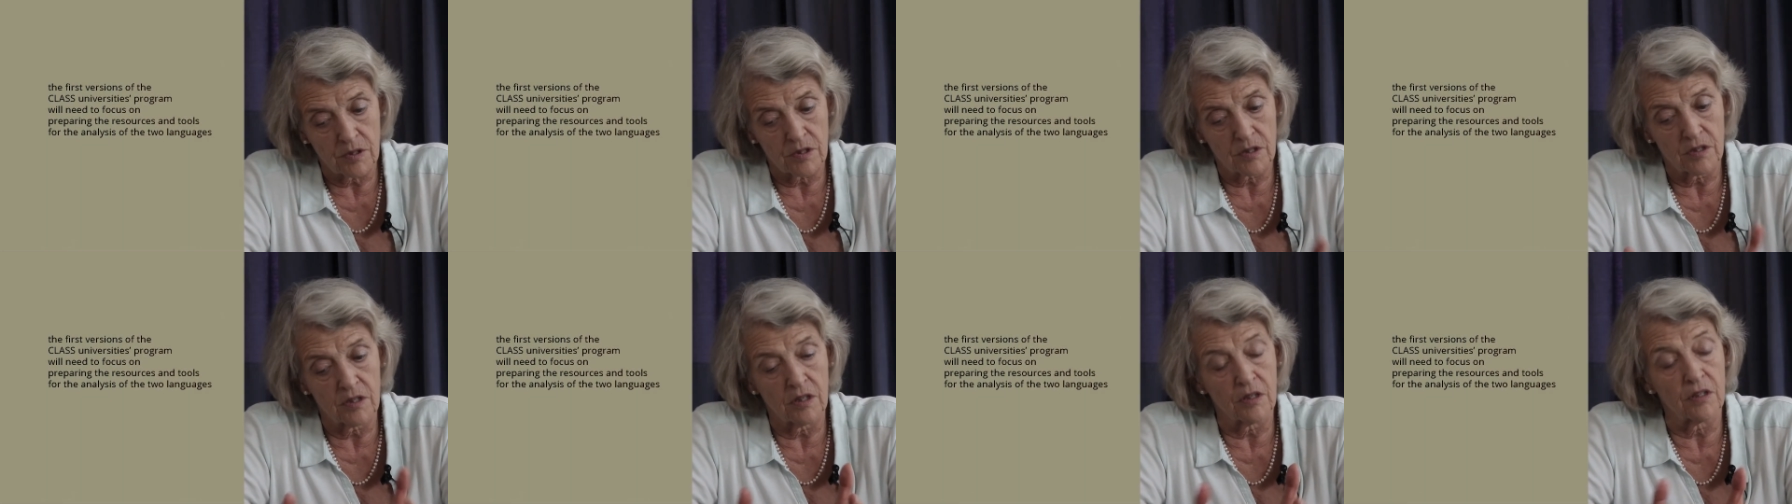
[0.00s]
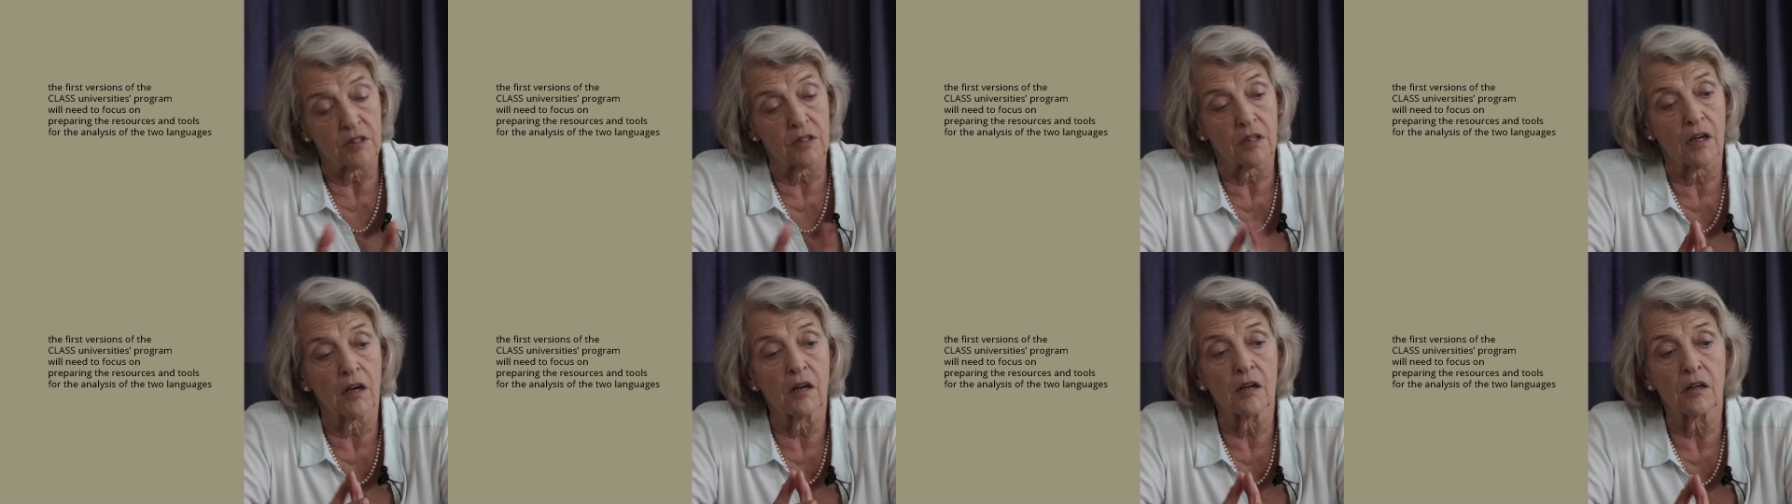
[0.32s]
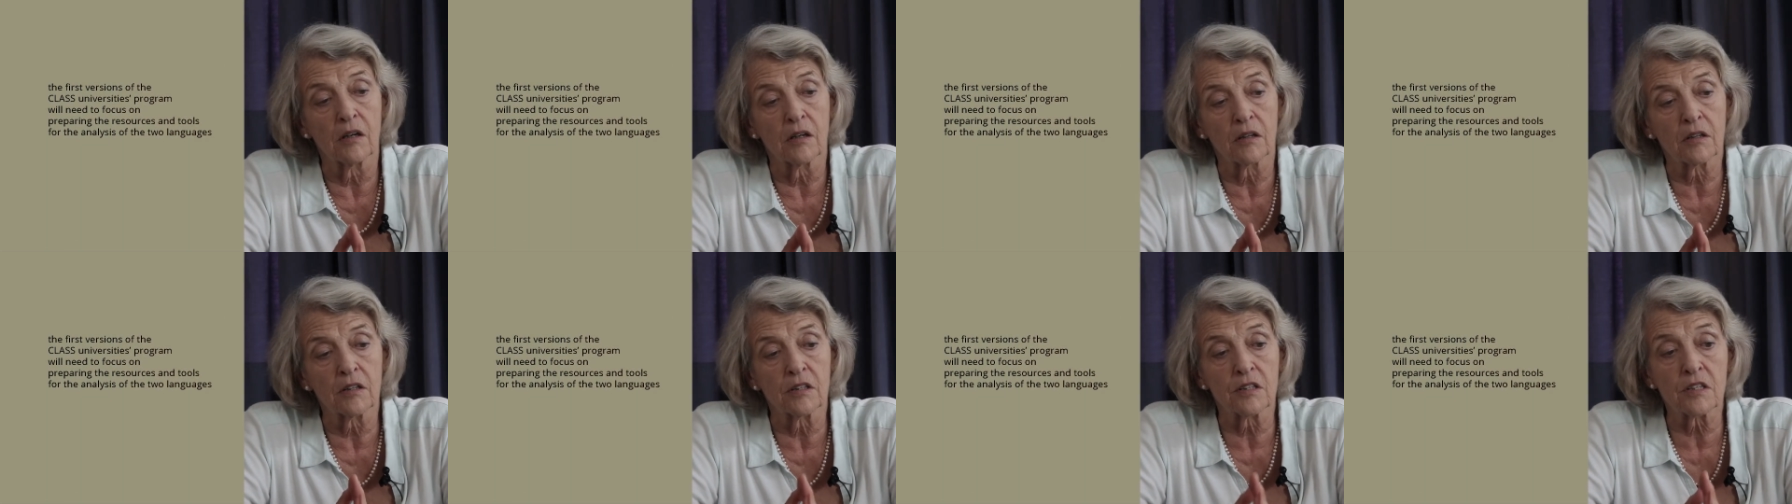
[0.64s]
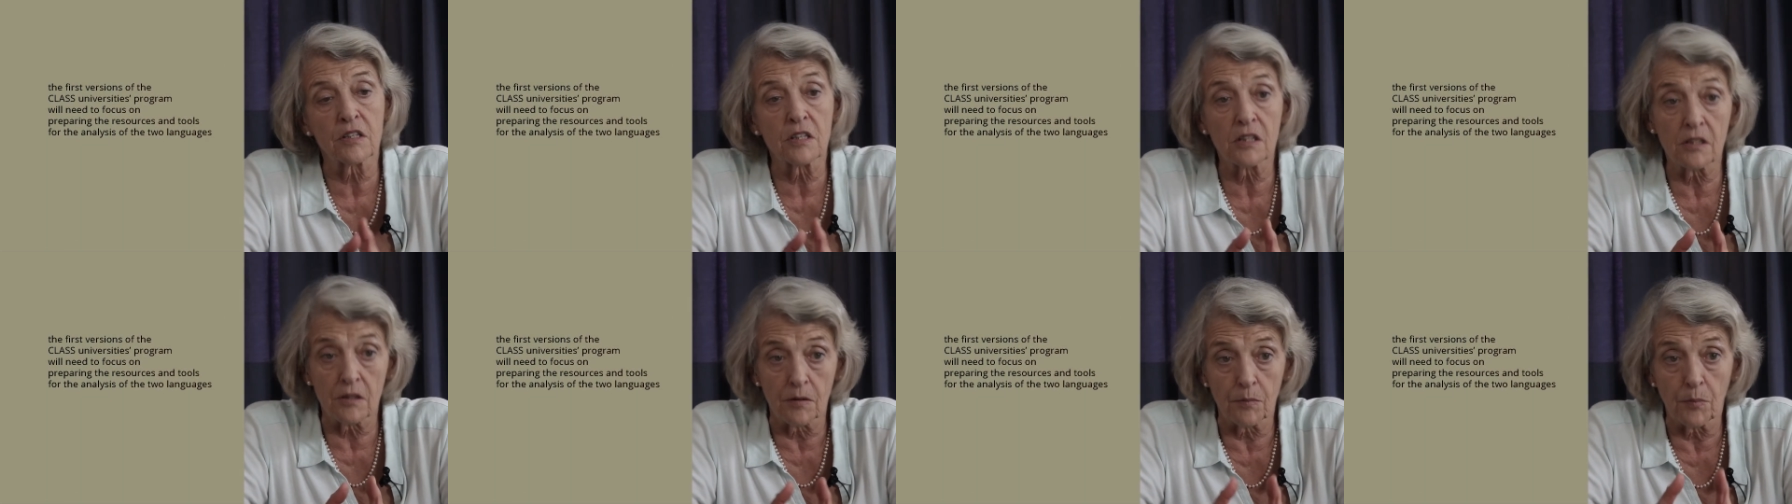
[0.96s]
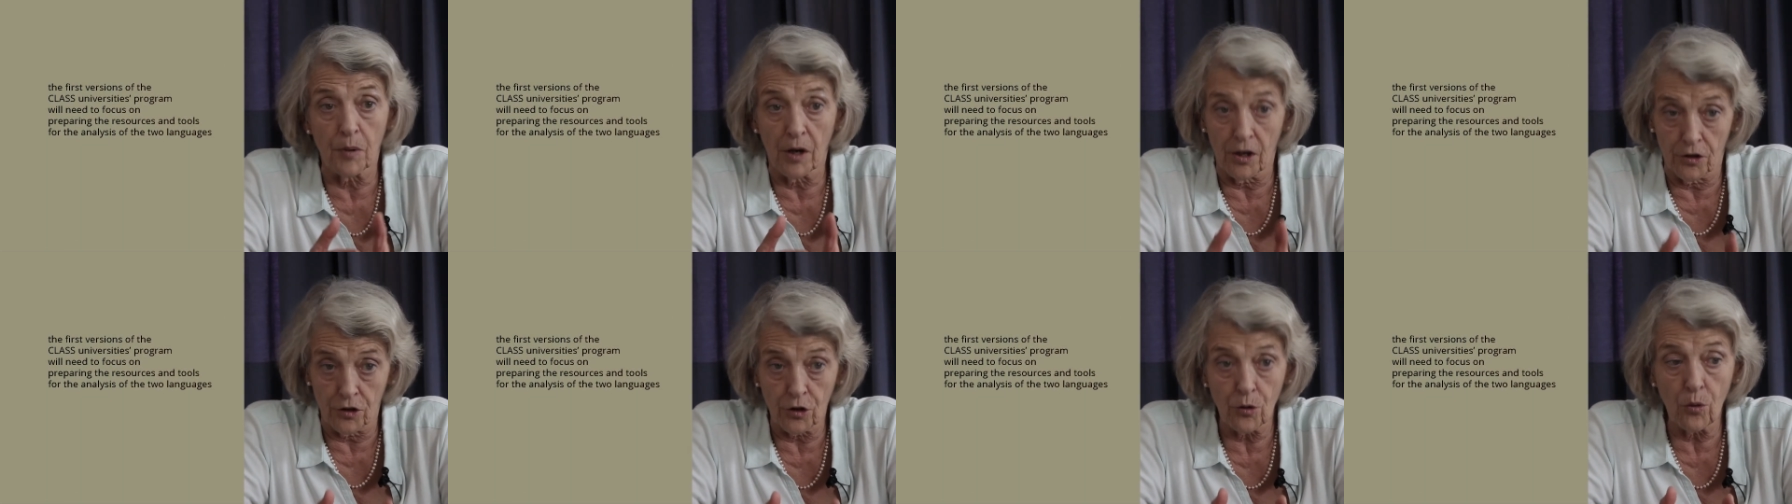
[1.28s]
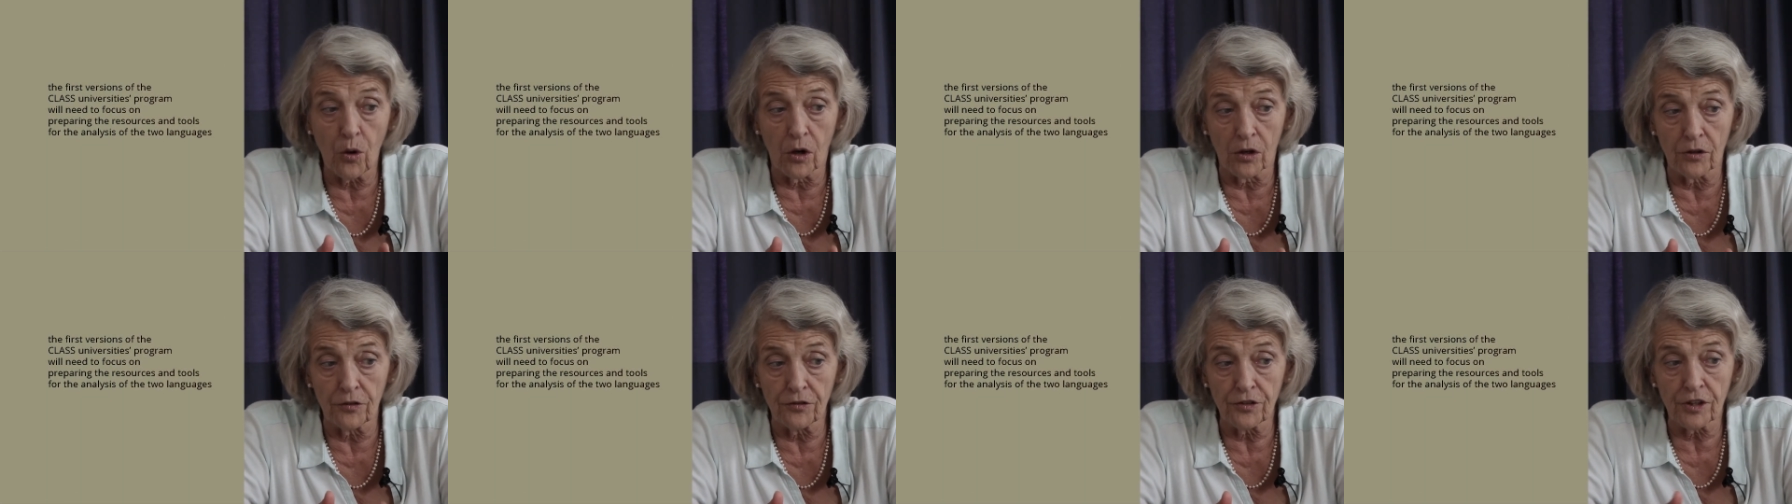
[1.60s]
that are considered by the
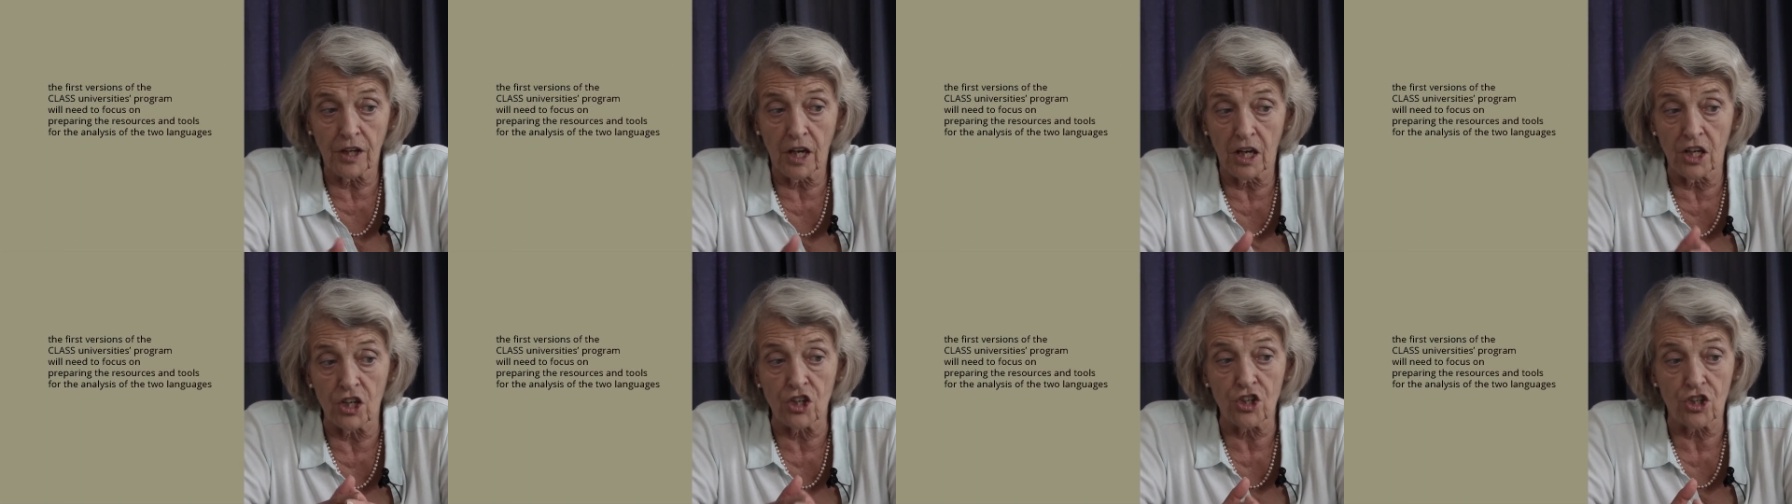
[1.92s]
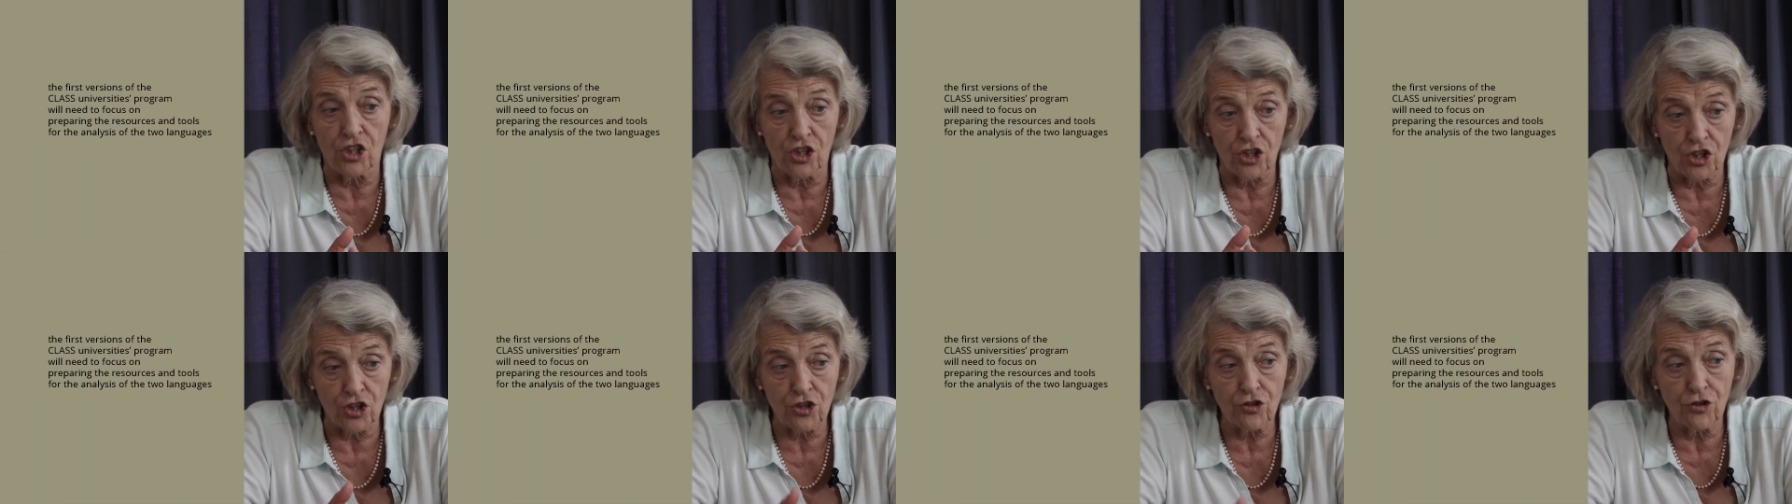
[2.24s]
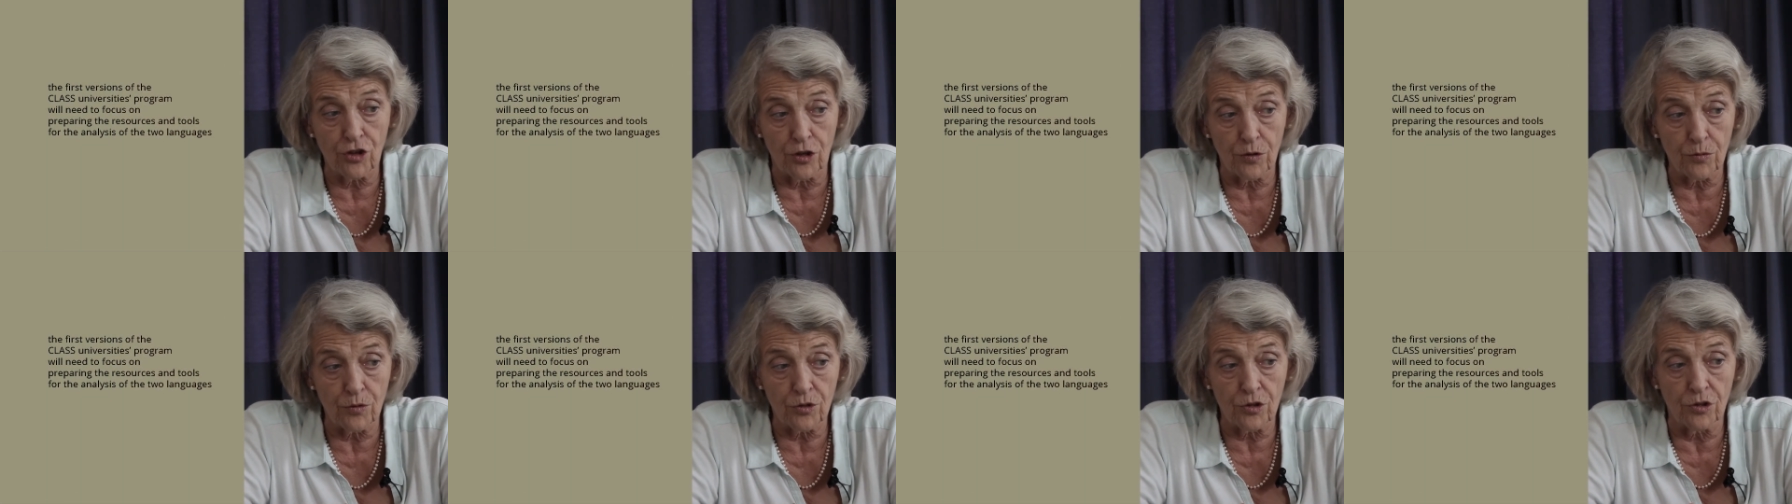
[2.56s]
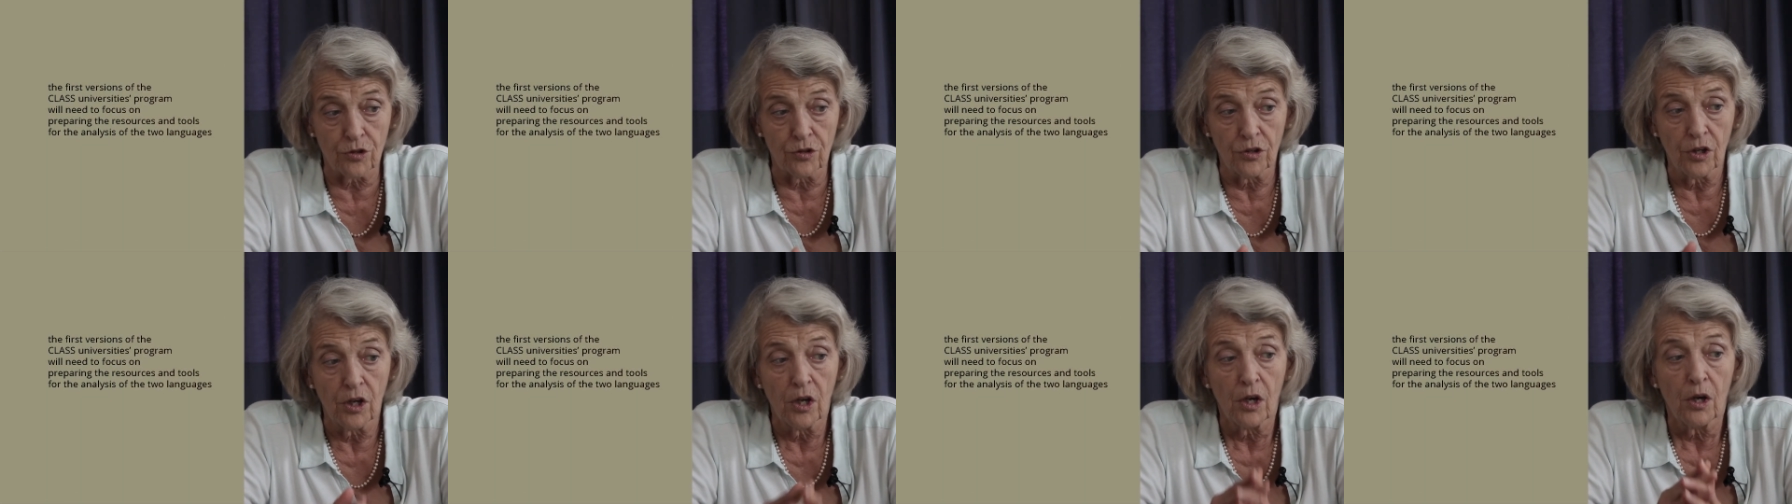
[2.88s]
qualification description